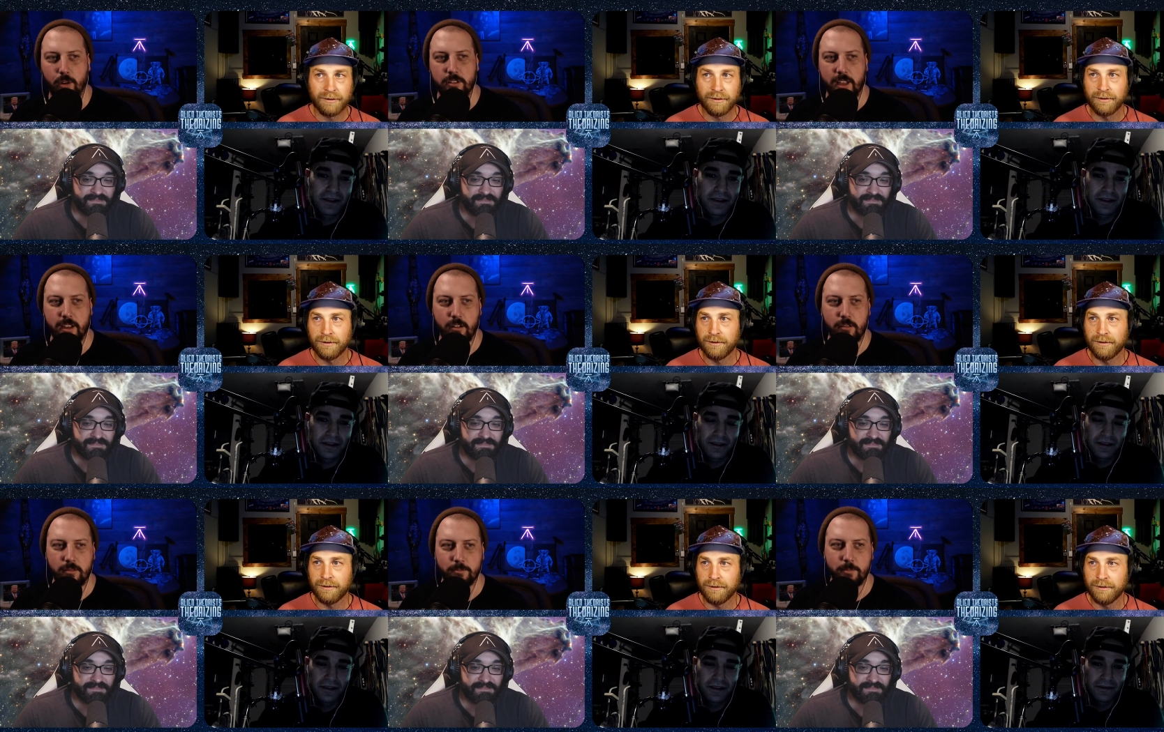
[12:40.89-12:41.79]
Speaker 1: bulk
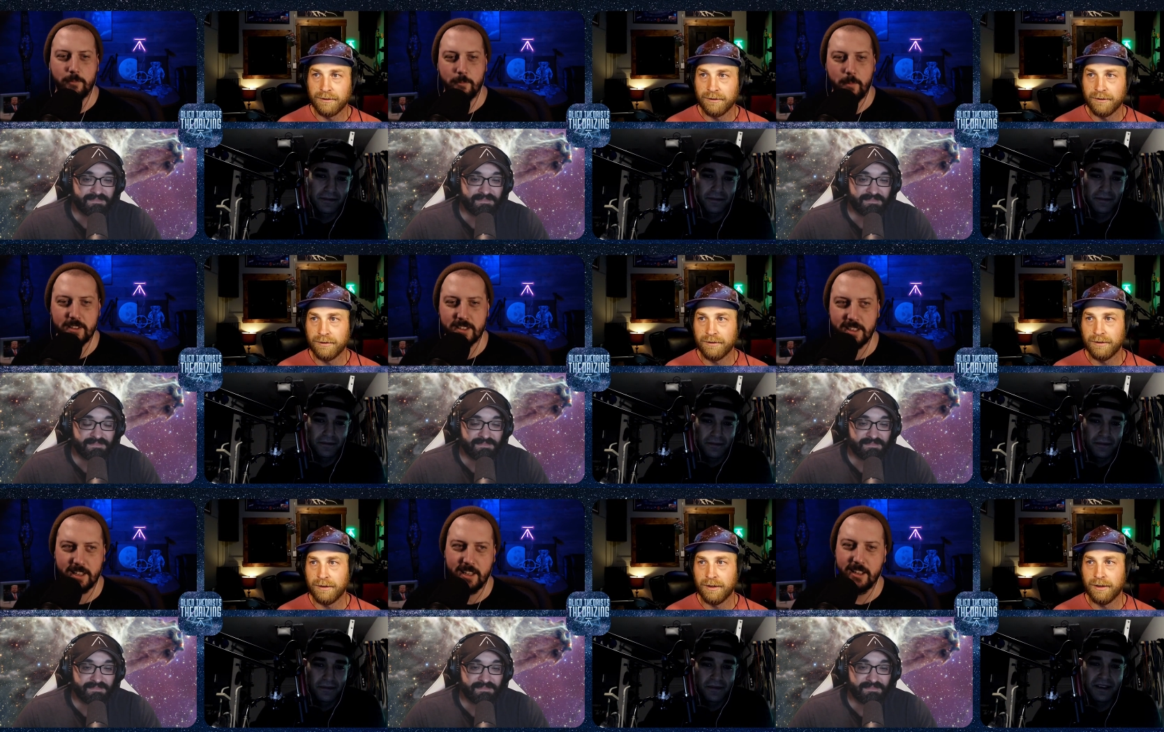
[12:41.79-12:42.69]
Lego
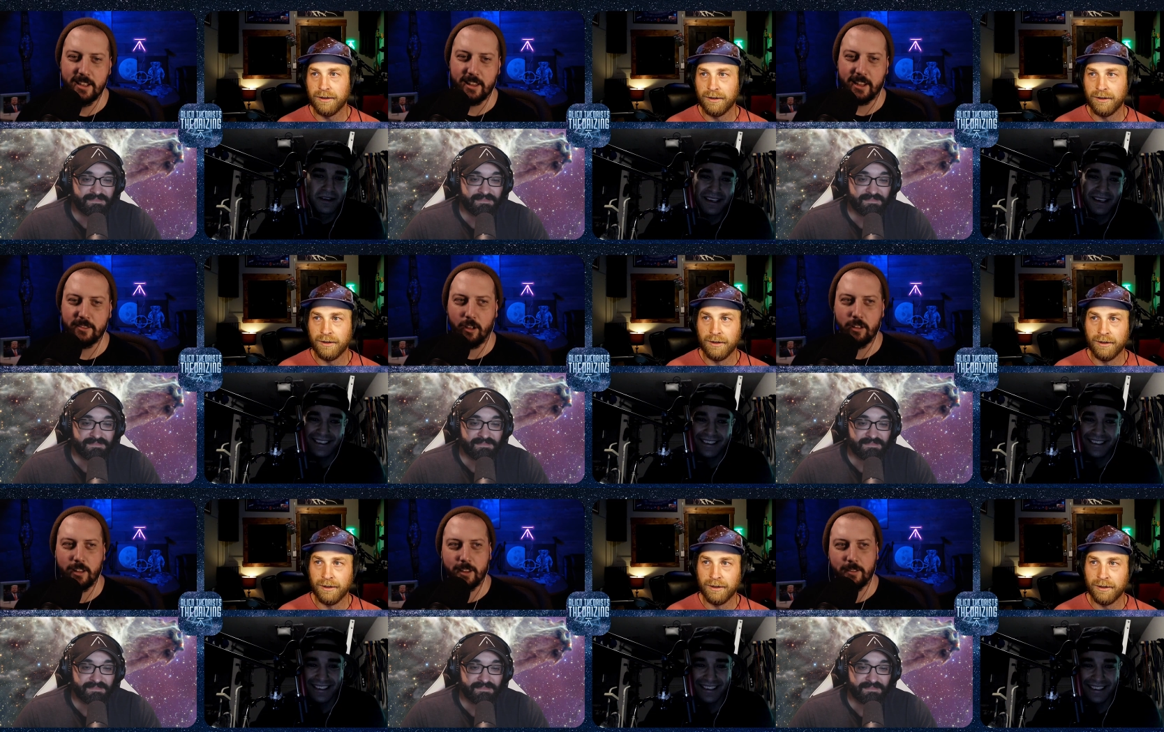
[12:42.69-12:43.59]
basically like
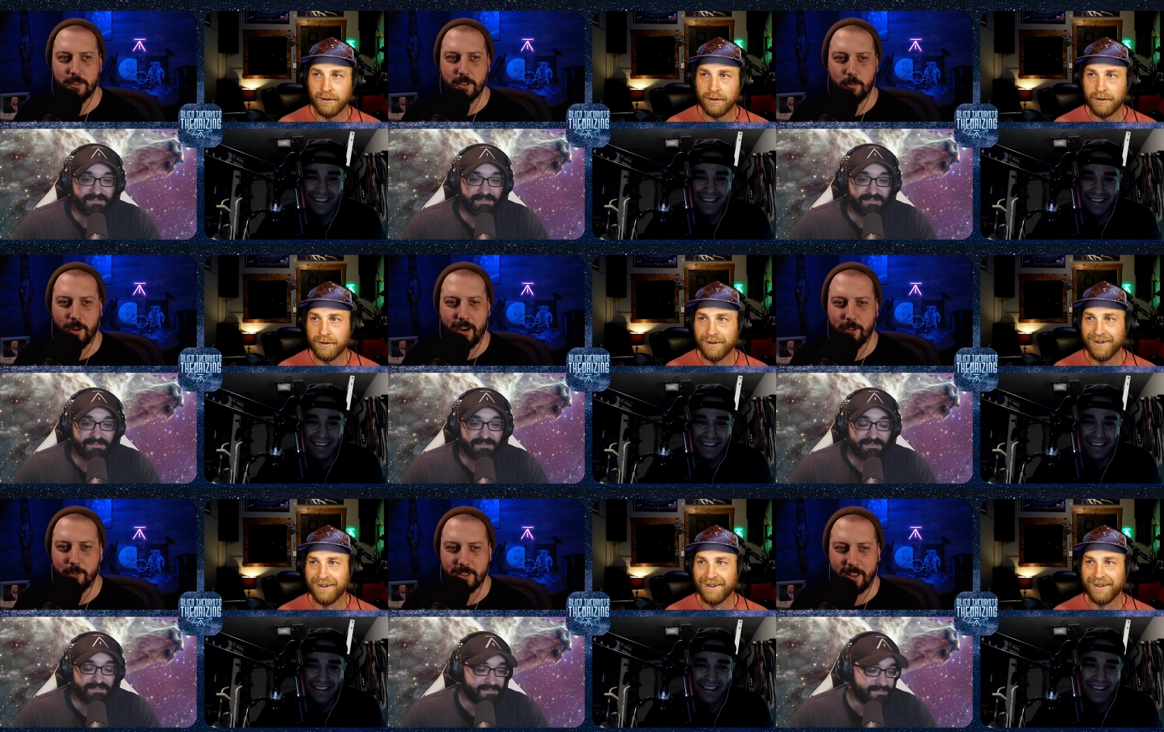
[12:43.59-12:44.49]
doll, like so
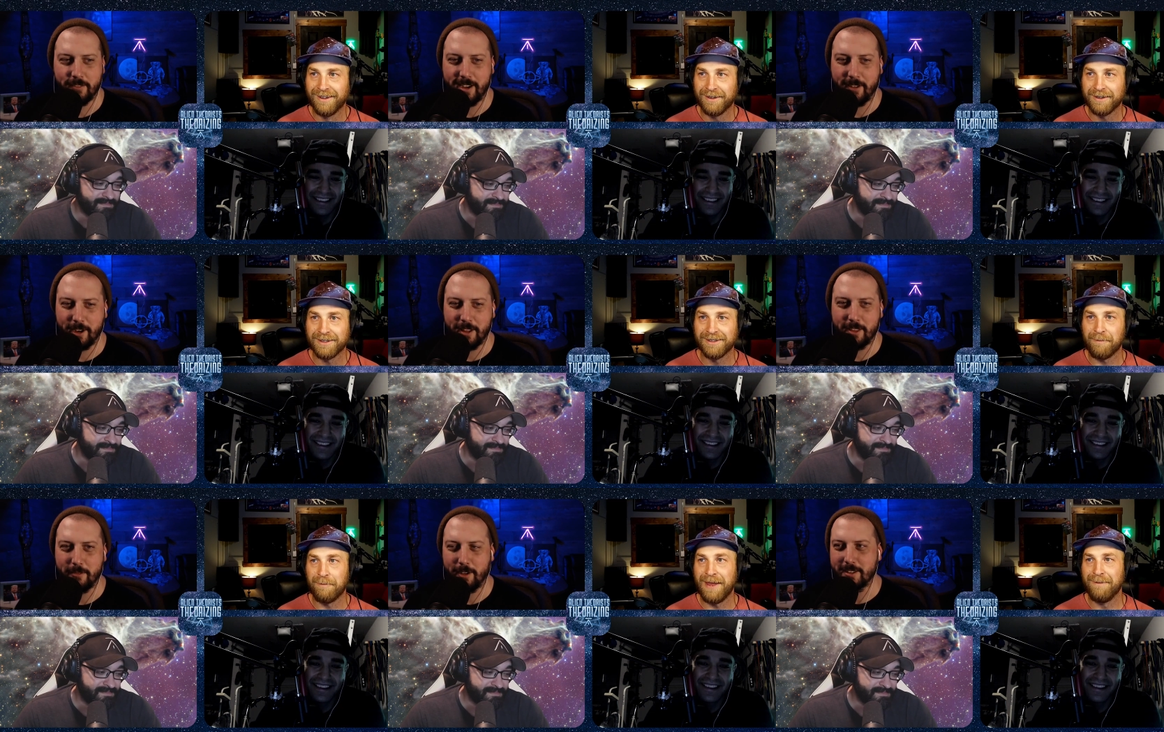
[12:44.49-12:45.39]
whatever was left. I never so
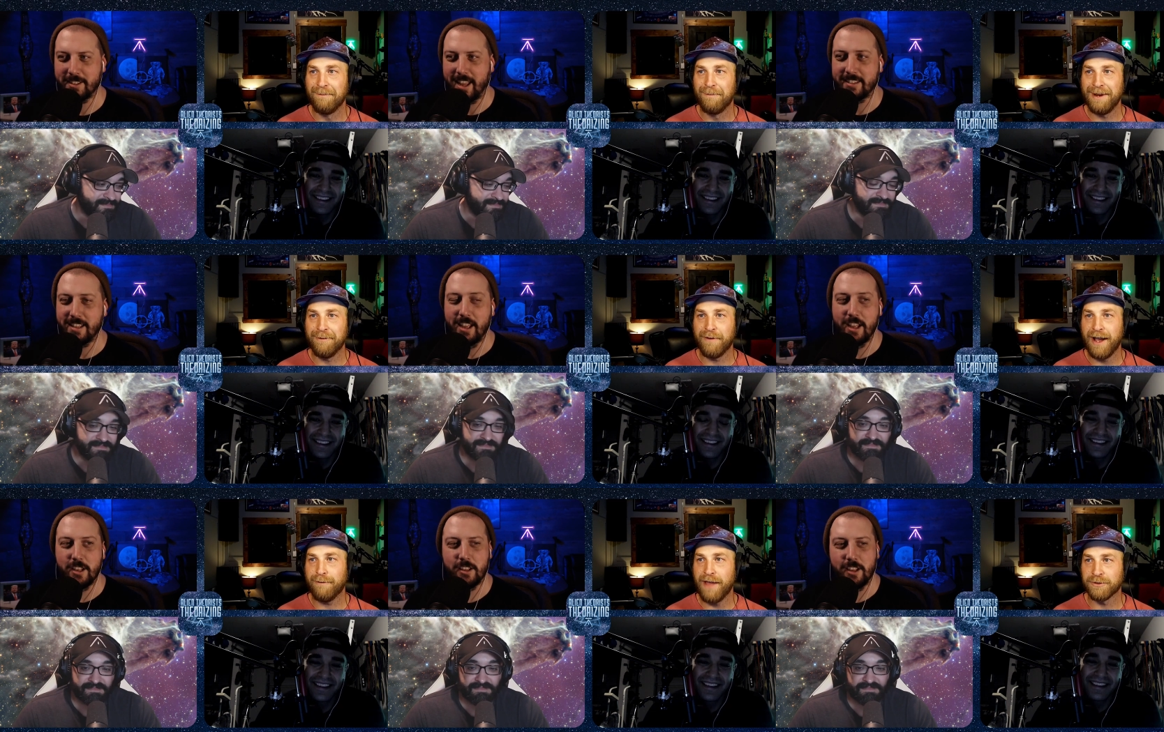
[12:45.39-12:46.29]
got the fucking Then
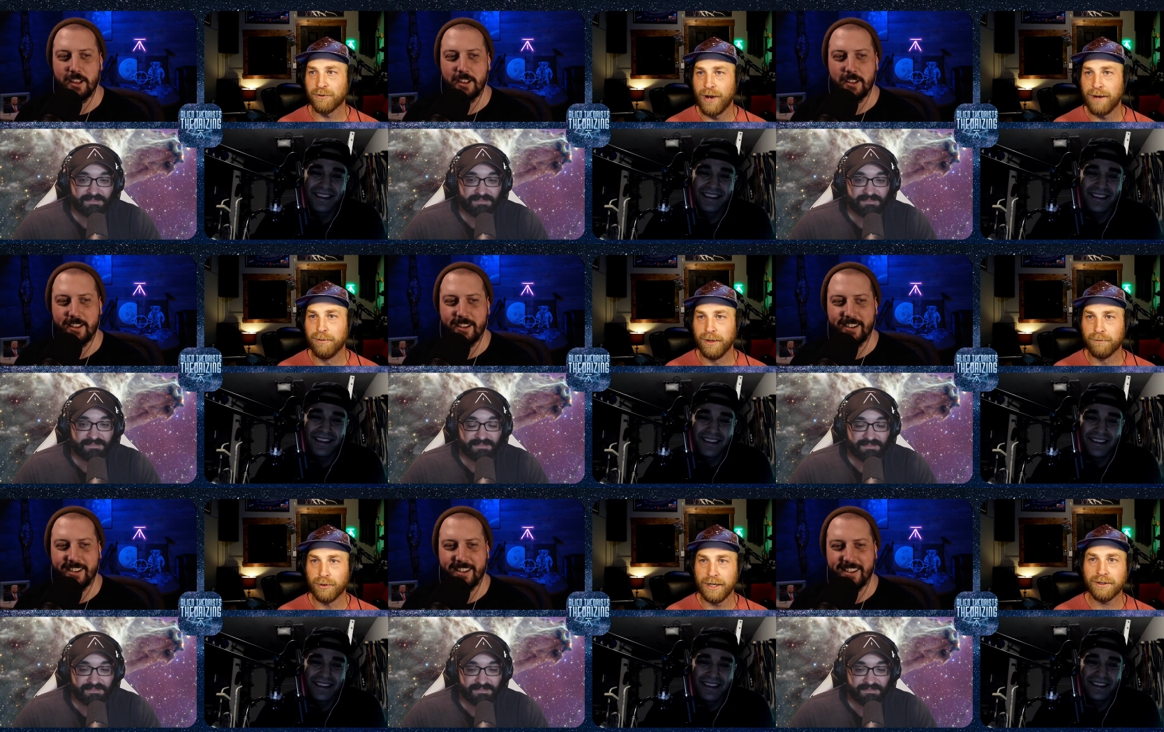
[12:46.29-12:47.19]
Speaker 2: five thousand red
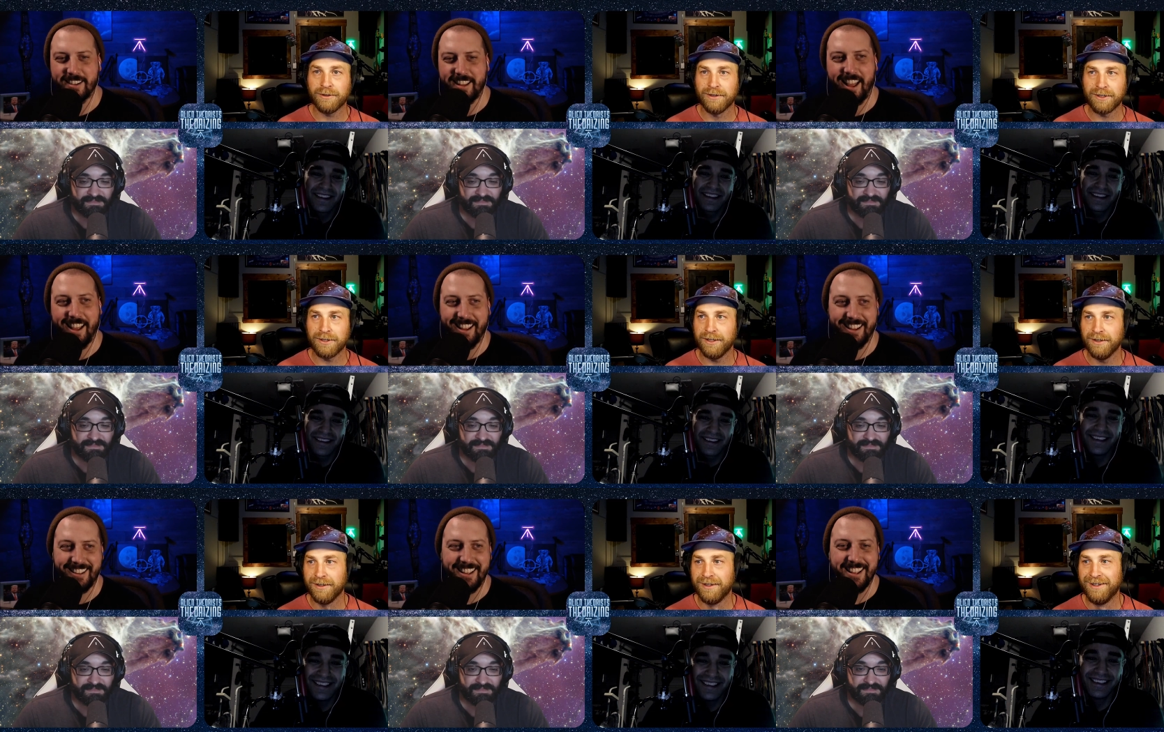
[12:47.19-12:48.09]
bricks. That's yeah.
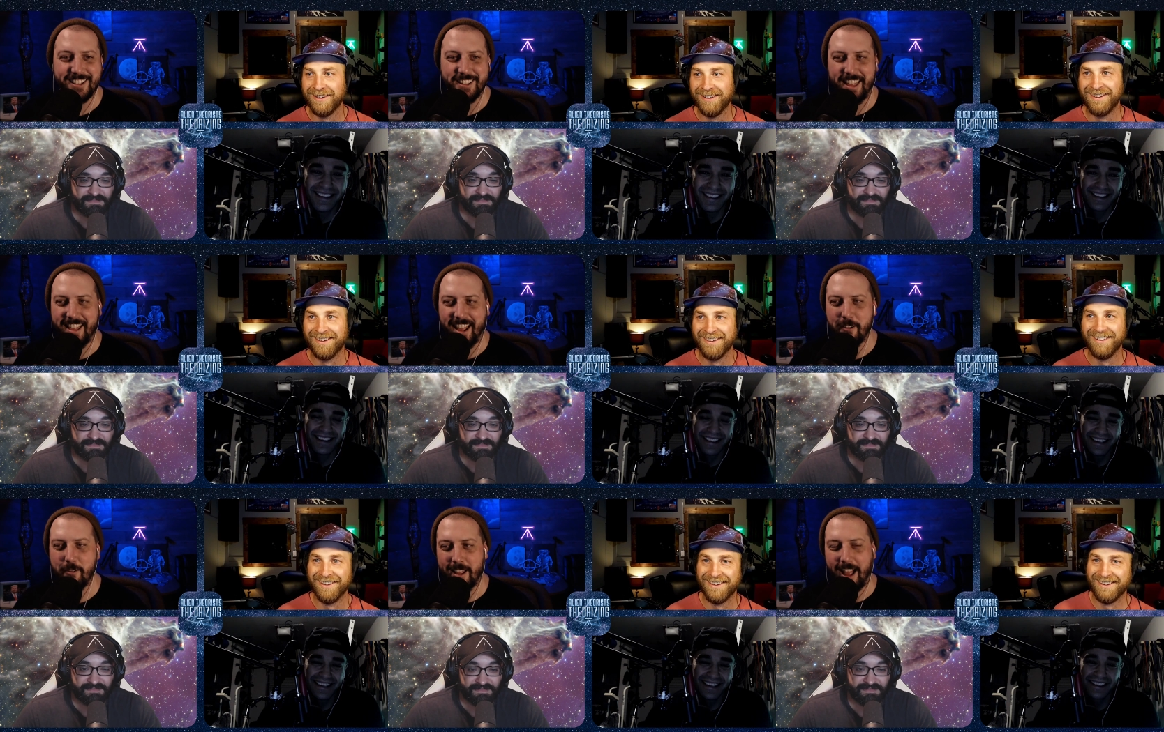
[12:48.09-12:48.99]
it.
Speaker 1: so then
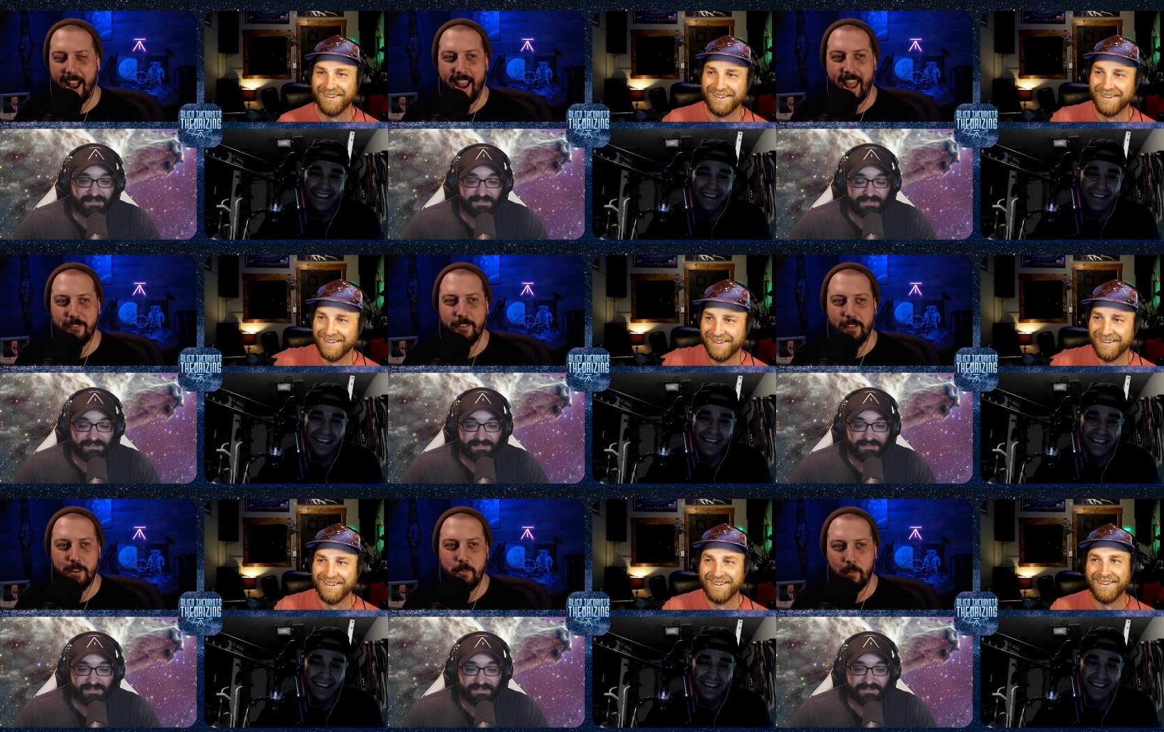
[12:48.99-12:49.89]
I like I have
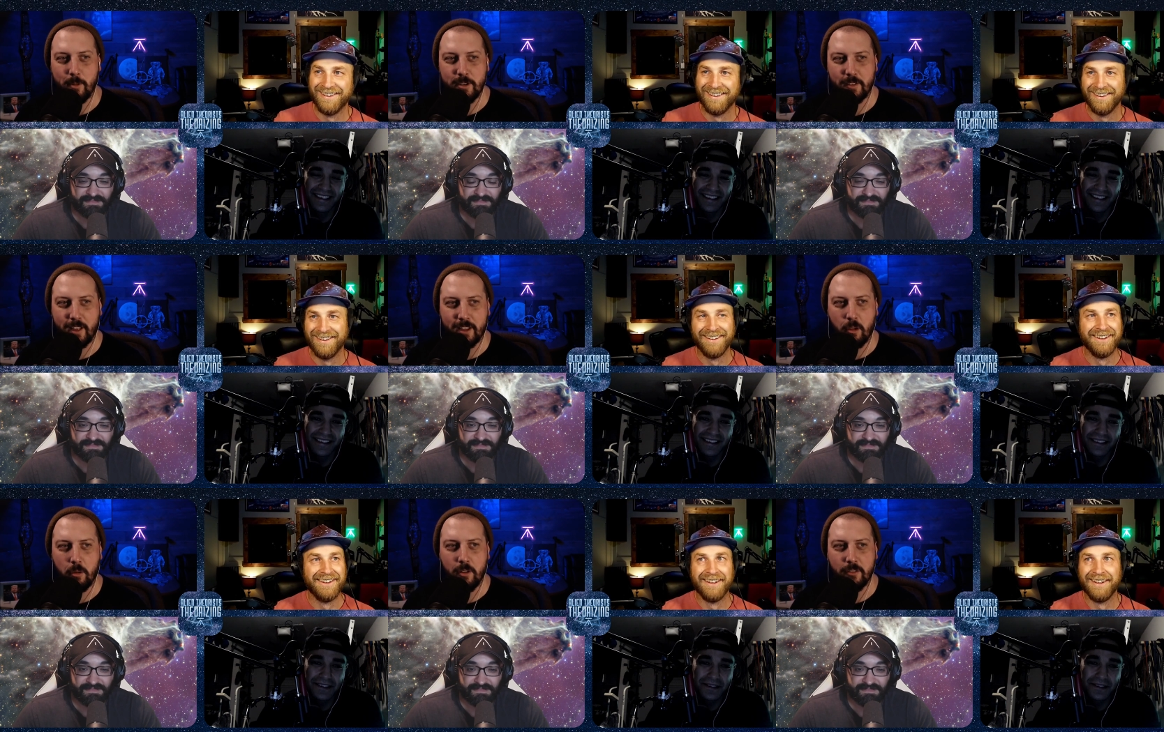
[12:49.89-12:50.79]
vivid memories of
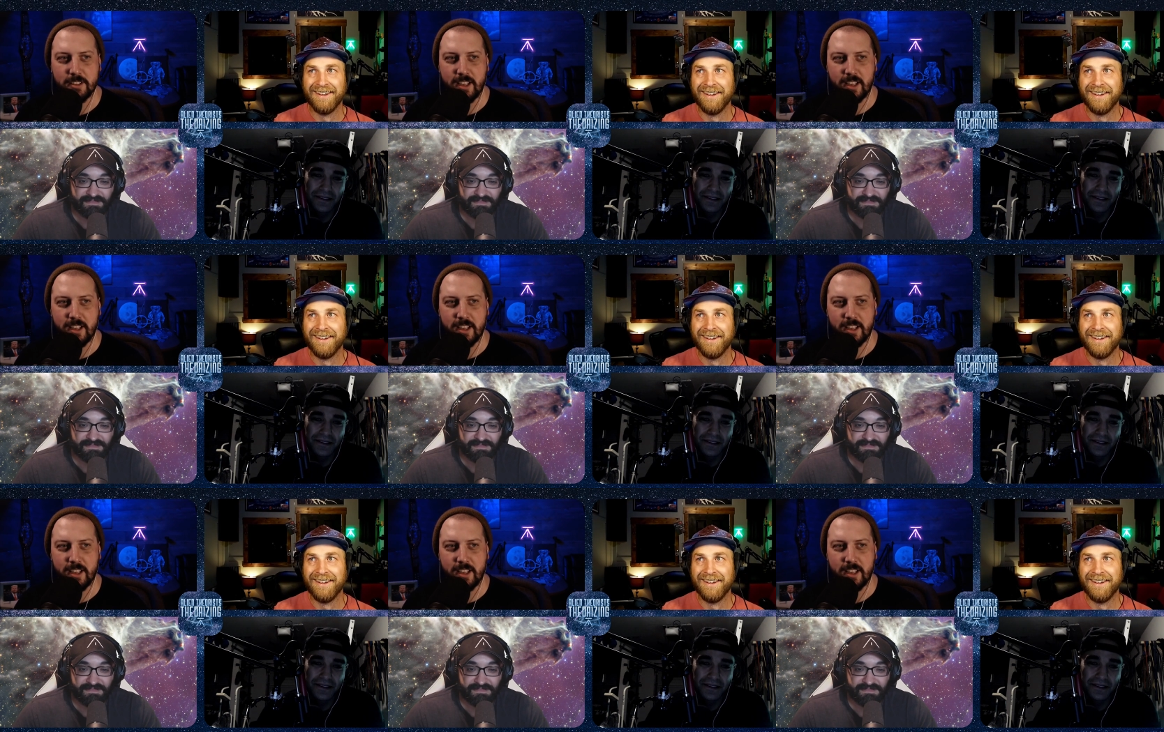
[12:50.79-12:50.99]
like going over